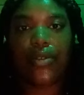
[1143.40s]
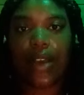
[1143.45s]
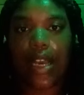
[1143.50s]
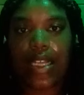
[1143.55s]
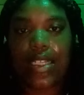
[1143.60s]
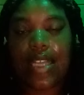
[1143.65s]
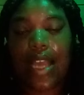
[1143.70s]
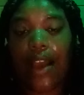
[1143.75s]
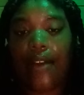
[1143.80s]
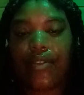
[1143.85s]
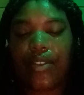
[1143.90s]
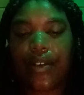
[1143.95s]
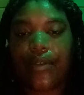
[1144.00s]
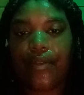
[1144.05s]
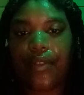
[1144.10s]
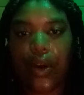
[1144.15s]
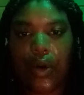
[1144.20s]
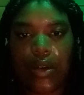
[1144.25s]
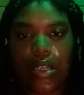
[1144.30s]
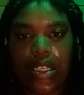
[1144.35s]
you guys have to
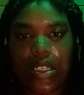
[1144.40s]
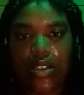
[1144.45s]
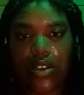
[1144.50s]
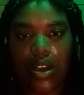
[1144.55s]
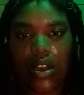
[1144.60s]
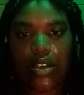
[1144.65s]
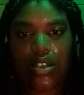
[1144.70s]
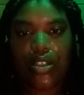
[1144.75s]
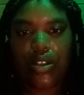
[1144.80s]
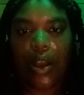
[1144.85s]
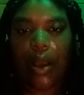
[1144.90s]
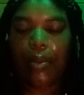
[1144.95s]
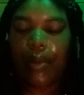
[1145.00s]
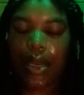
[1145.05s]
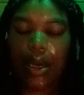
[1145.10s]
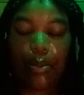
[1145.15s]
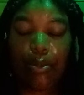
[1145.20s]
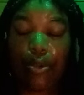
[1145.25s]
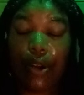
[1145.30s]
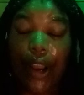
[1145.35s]
focus on. So I'm
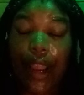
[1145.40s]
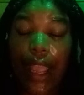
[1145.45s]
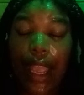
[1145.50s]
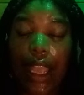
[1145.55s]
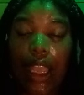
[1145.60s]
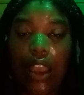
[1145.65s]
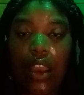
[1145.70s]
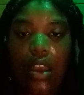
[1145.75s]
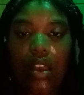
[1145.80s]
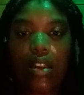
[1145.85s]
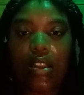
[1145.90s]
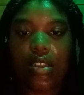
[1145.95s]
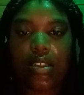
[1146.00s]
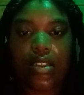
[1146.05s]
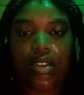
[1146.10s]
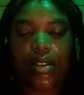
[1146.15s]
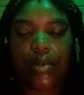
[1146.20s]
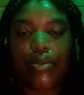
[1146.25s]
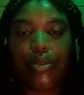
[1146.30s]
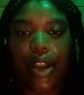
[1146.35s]
gonna pray.
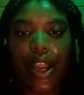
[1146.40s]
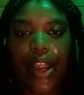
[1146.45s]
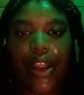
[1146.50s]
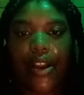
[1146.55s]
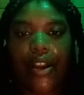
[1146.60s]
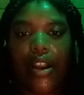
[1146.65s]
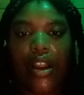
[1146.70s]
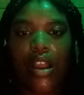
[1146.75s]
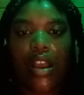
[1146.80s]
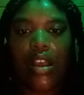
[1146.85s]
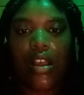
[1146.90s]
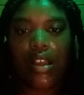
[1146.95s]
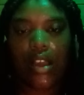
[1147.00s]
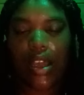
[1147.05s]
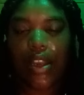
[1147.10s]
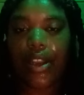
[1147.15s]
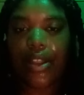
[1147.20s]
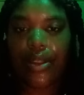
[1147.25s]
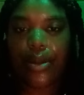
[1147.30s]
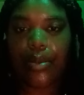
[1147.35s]
This is a prayer.
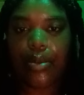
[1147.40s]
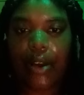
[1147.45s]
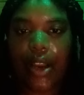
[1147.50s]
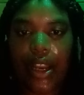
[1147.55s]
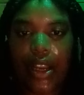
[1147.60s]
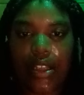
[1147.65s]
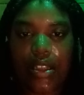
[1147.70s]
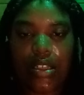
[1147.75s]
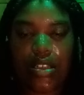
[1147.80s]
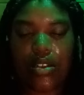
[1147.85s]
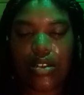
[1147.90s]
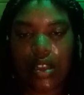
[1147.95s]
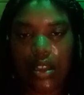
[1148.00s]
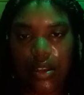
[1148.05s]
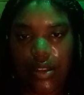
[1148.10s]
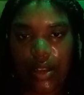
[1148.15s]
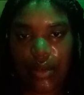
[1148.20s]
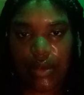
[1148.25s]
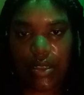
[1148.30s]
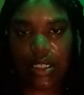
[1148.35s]
Another prayer. There's
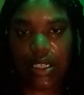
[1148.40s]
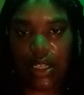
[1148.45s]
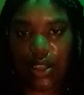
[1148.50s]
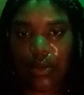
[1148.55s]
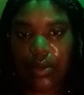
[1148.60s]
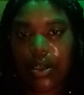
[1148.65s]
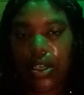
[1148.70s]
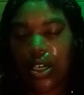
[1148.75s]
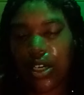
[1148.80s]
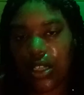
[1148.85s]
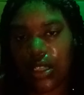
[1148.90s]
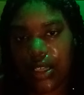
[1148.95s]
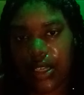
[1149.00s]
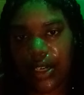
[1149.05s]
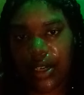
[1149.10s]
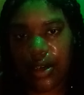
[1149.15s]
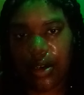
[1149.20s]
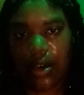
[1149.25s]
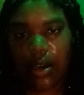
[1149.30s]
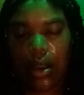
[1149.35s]
there was another one
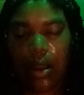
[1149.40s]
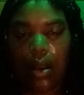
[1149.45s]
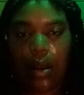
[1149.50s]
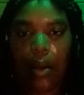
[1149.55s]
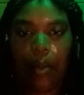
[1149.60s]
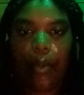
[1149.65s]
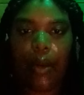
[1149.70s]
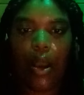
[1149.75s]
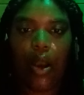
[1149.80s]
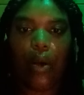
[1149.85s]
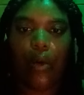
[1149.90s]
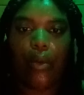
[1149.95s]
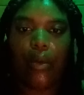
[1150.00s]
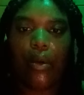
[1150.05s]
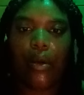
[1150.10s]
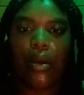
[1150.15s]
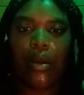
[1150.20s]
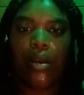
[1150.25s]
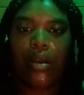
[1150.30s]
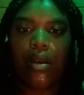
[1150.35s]
earlier about
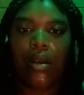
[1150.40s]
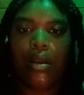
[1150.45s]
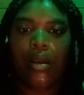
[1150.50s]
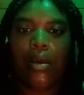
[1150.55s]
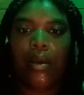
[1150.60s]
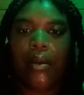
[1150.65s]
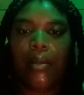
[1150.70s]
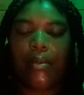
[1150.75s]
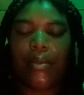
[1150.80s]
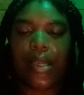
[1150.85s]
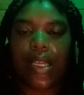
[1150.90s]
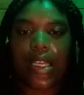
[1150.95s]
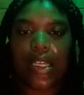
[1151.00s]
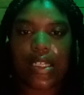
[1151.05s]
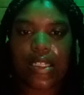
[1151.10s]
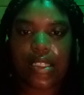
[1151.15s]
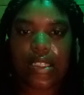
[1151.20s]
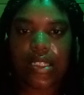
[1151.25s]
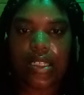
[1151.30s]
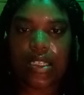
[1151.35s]
being
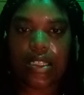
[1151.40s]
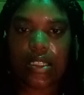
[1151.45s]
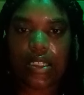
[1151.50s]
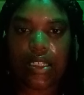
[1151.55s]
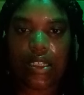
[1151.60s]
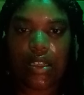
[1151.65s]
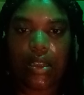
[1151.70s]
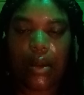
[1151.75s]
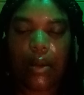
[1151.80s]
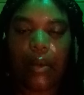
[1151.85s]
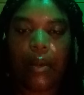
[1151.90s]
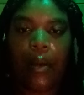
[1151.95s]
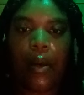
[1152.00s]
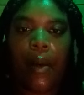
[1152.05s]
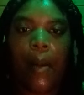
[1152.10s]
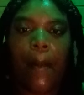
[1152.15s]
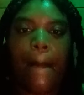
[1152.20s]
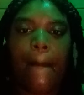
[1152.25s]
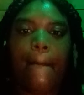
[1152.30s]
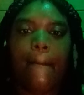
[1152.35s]
consistent,
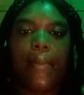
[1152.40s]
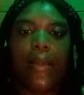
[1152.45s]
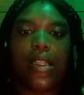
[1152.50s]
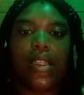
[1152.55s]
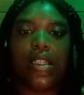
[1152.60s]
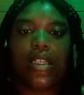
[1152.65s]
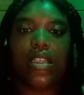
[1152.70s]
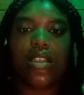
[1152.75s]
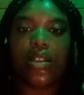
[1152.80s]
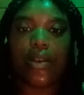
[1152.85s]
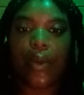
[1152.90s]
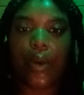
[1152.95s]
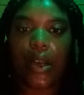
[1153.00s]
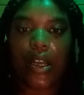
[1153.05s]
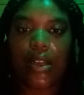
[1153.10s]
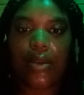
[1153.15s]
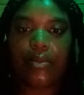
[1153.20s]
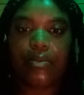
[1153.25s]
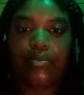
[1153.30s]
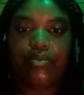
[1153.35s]
but this
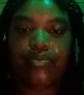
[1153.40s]
one